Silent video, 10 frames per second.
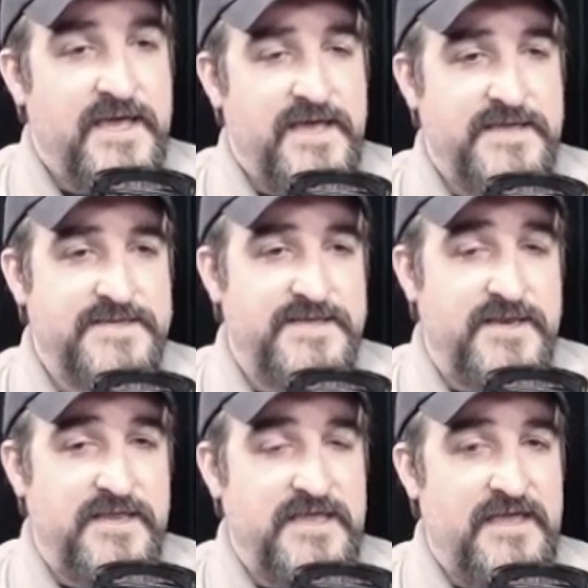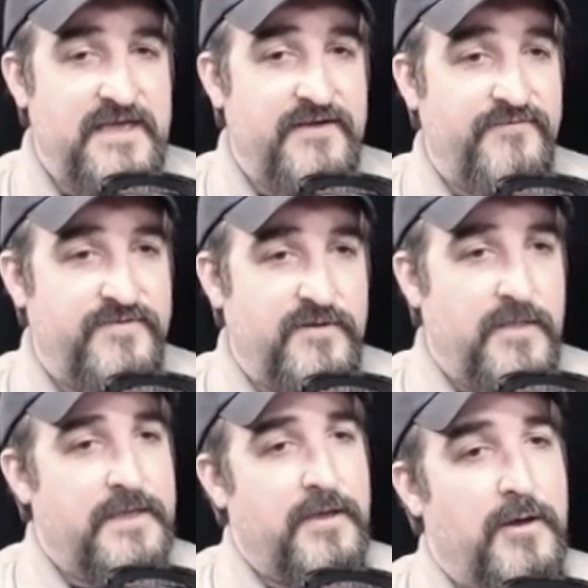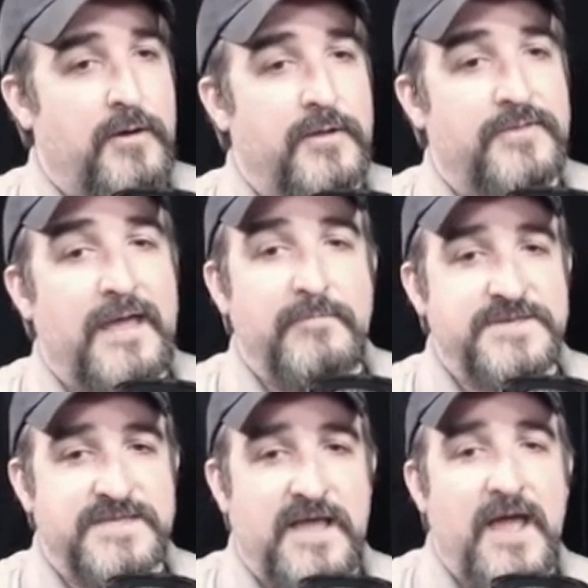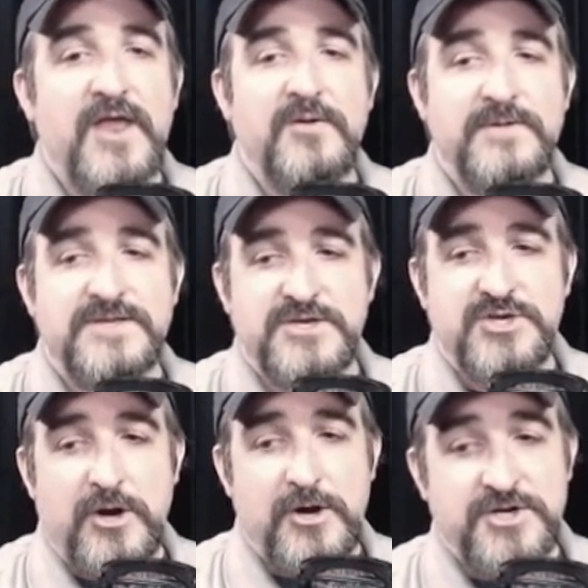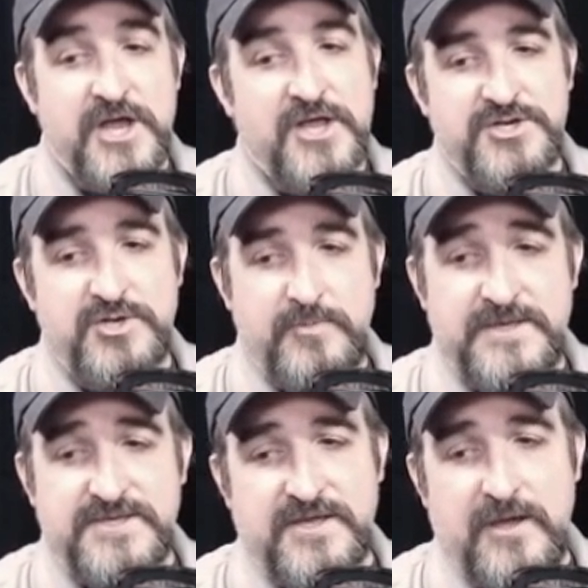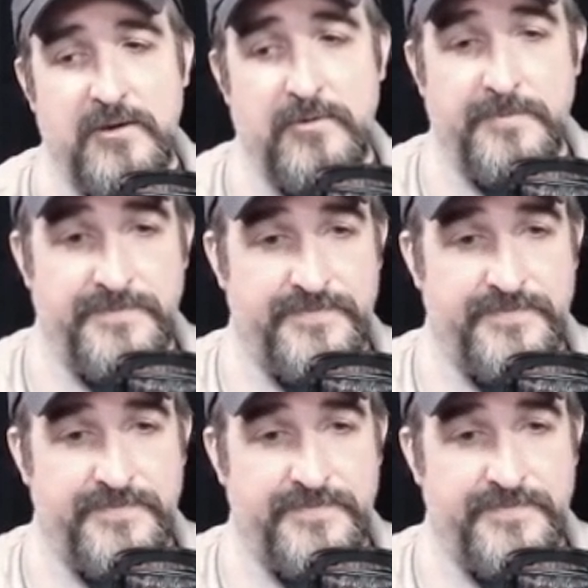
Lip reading: And suddenly, if they're like, oh no, that was the guy who was in charge 2 weeks ago,